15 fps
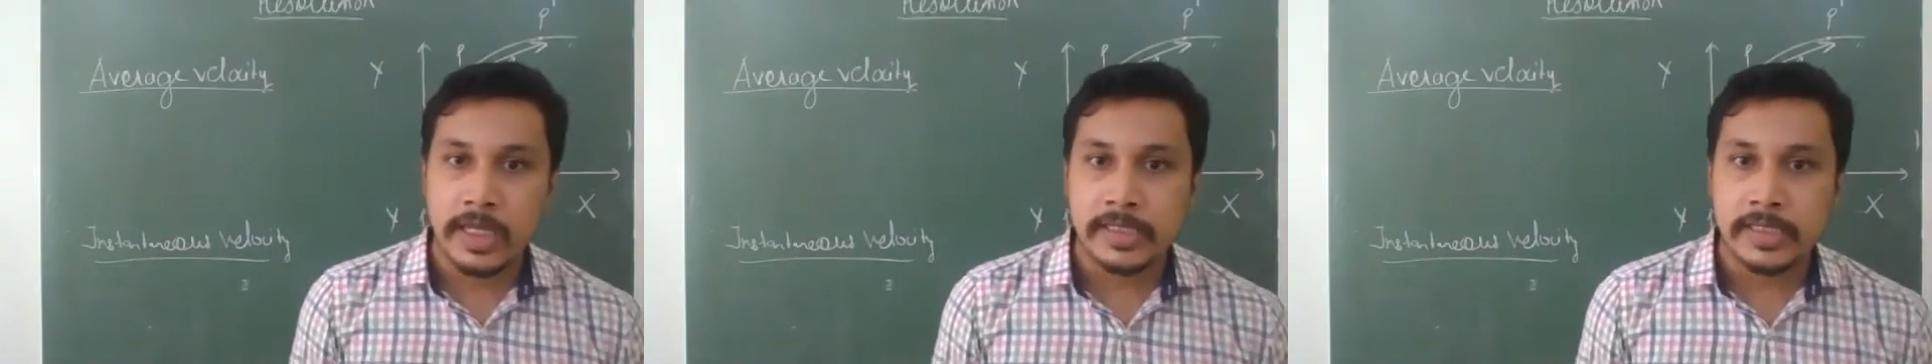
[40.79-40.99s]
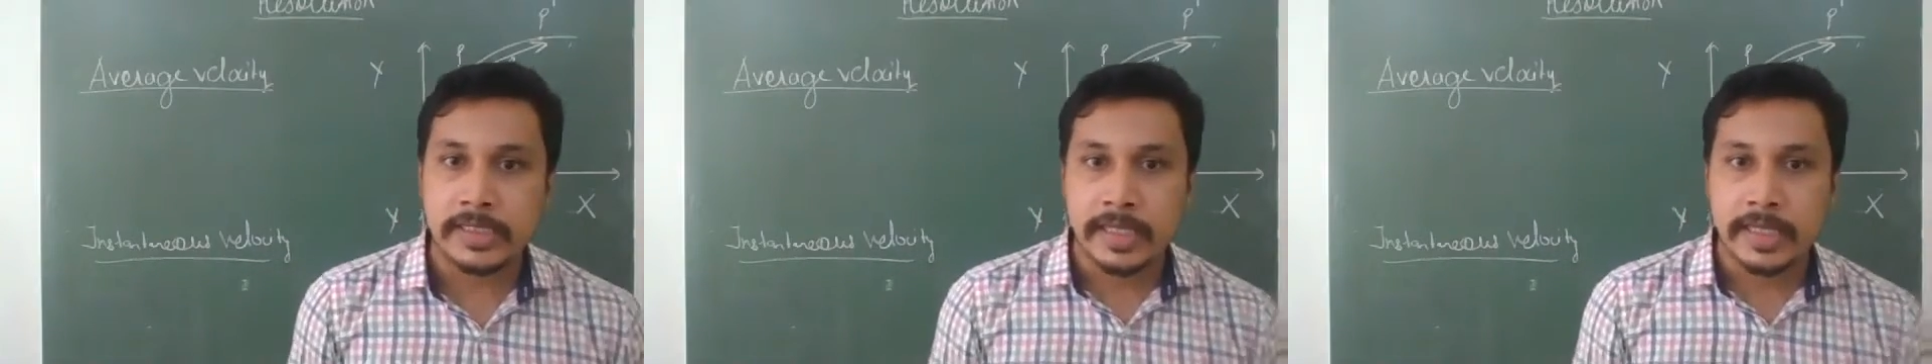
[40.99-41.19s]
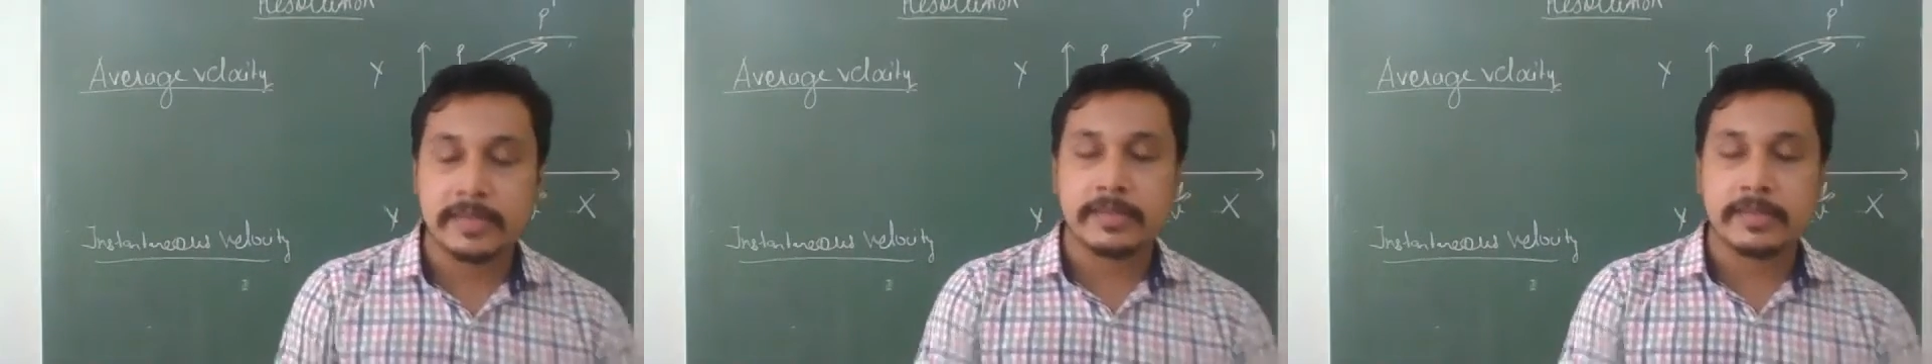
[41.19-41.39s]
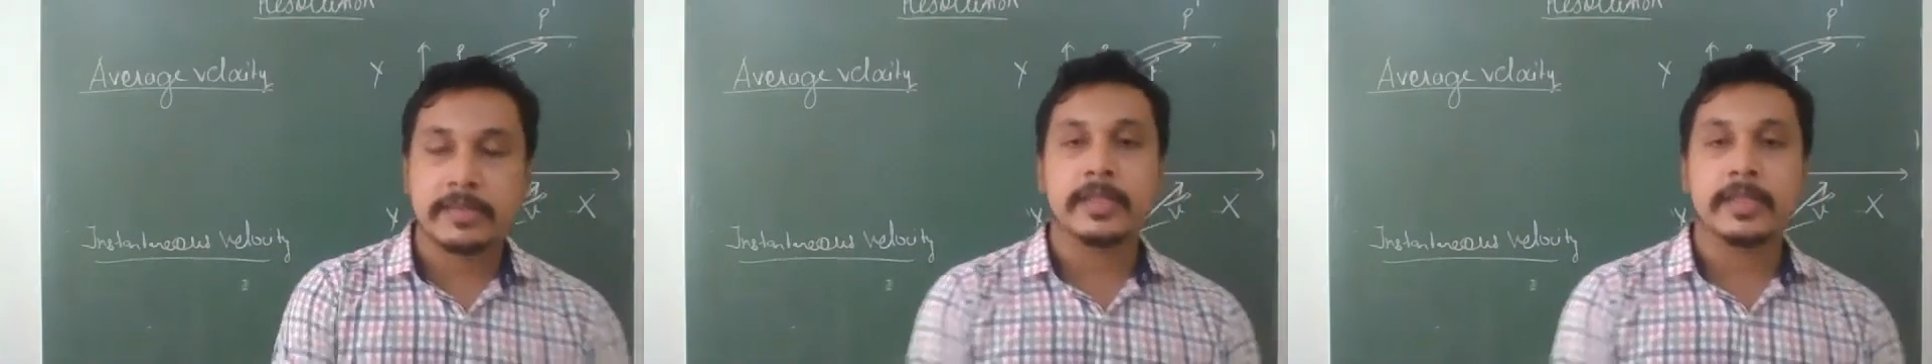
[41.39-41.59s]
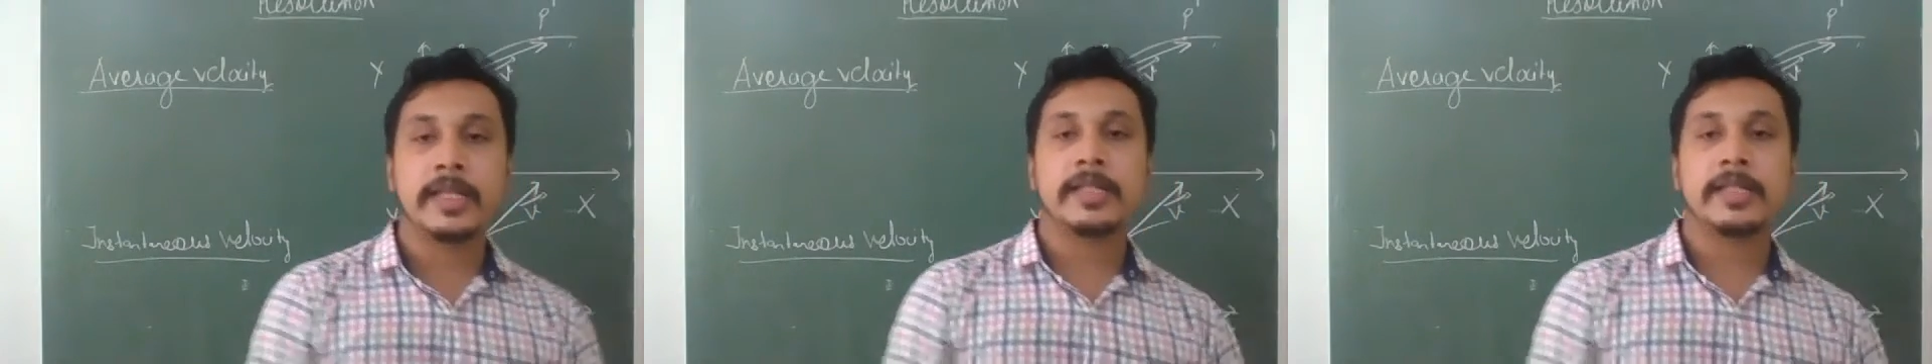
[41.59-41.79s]
See,
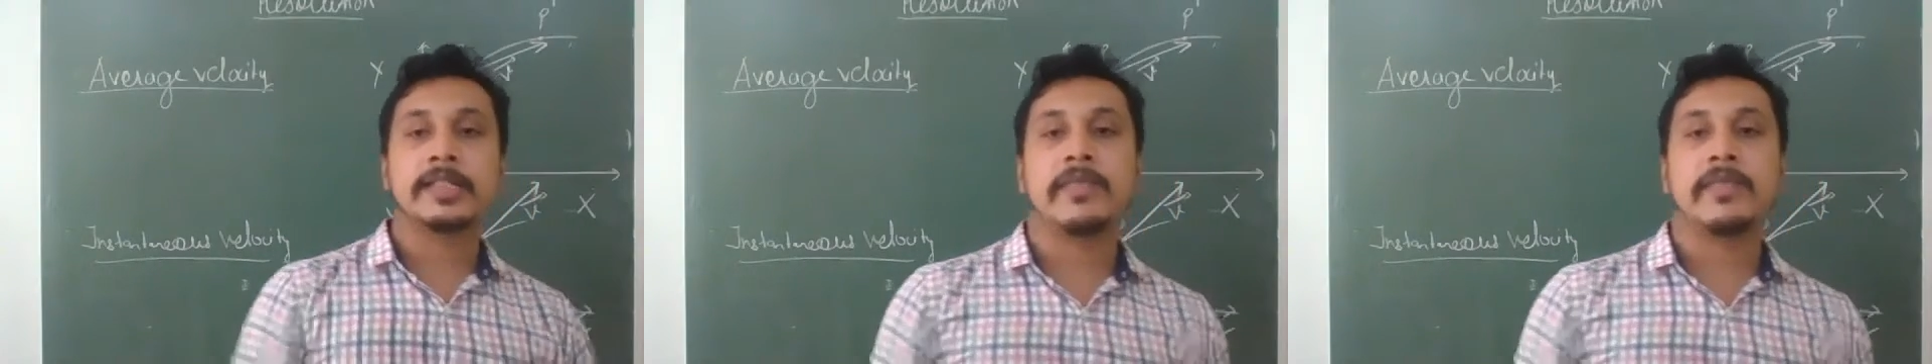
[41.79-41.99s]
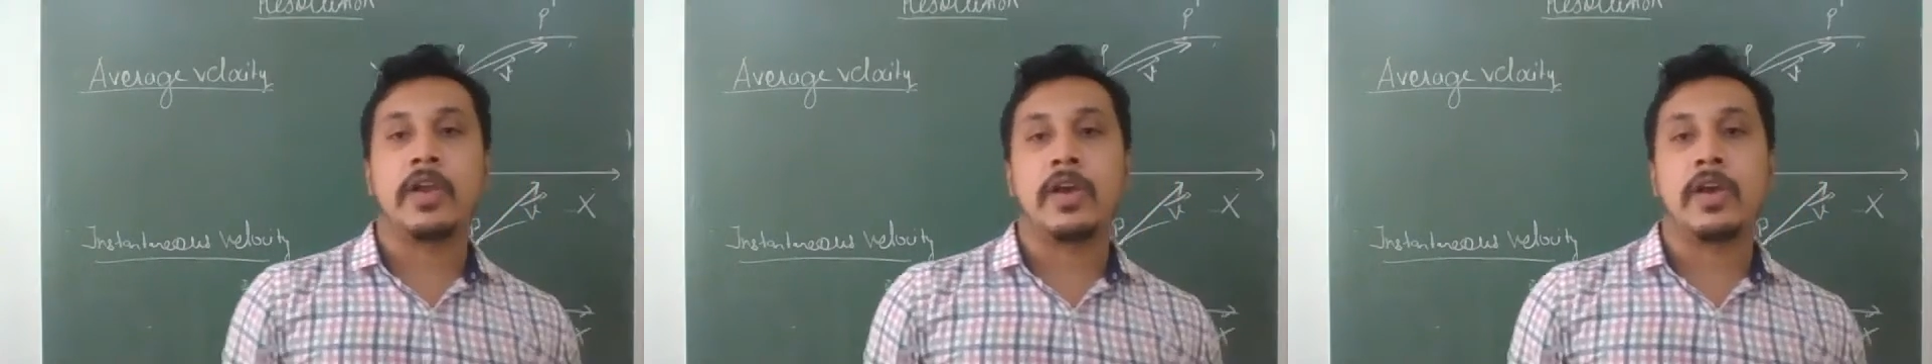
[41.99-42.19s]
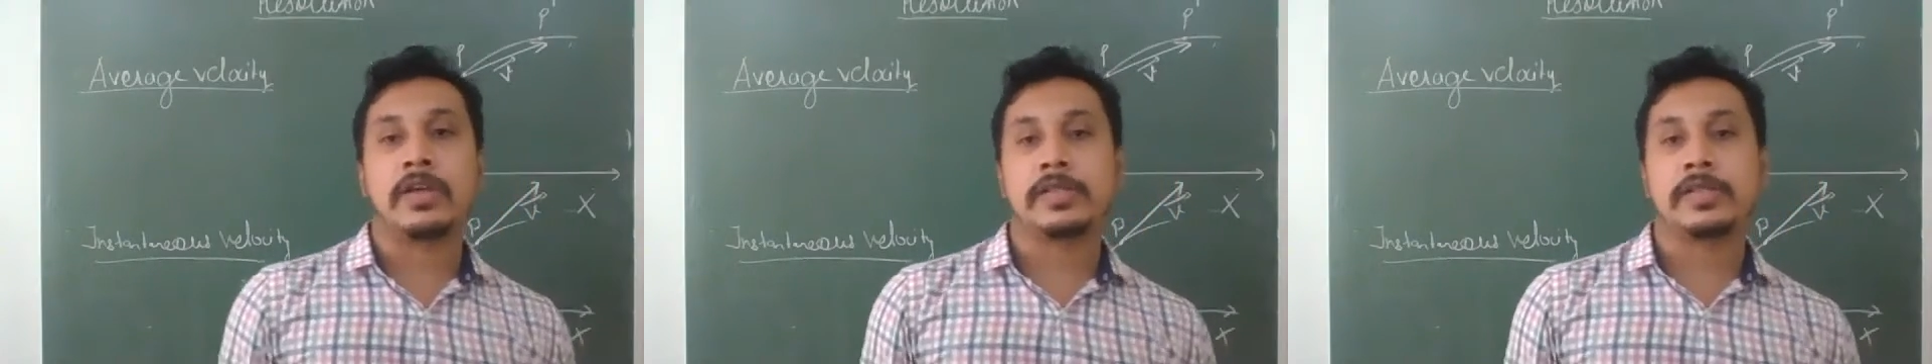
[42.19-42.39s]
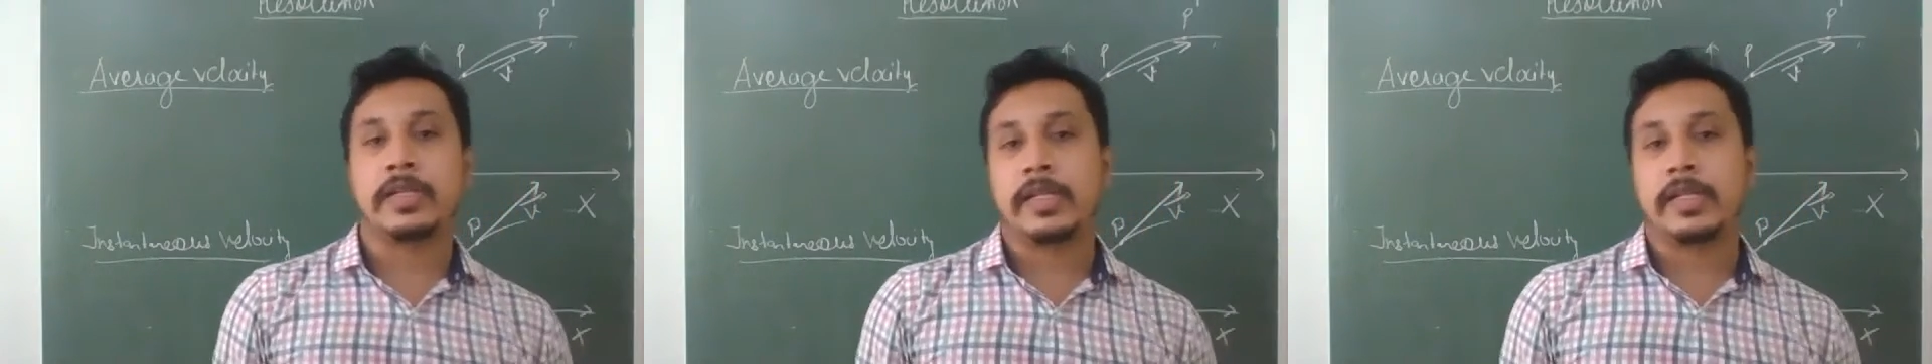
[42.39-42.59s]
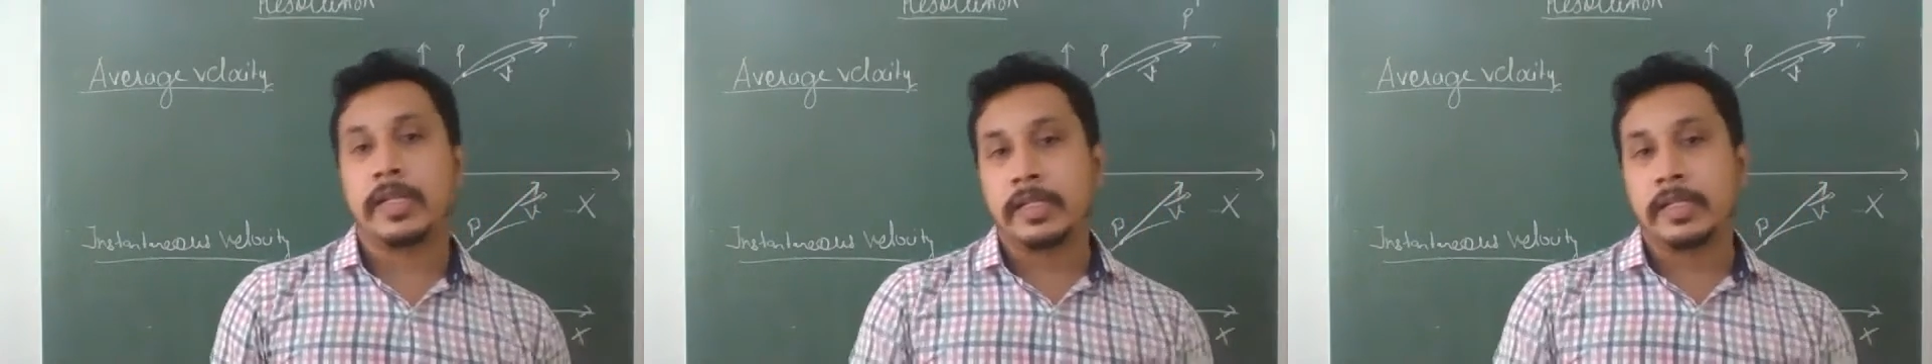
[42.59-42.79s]
instantaneous
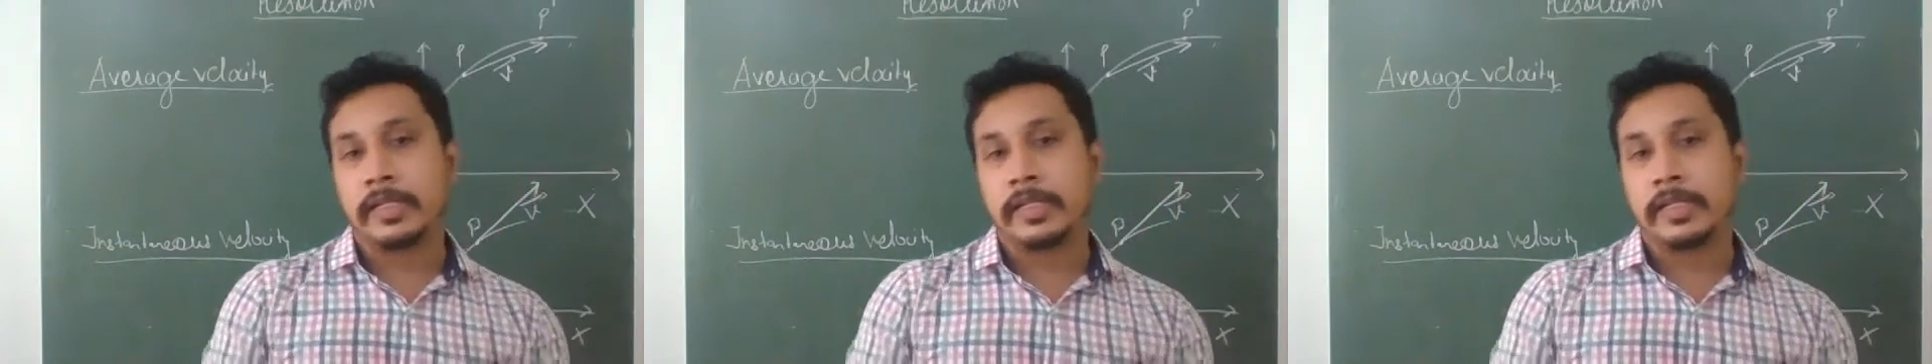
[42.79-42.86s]
velocity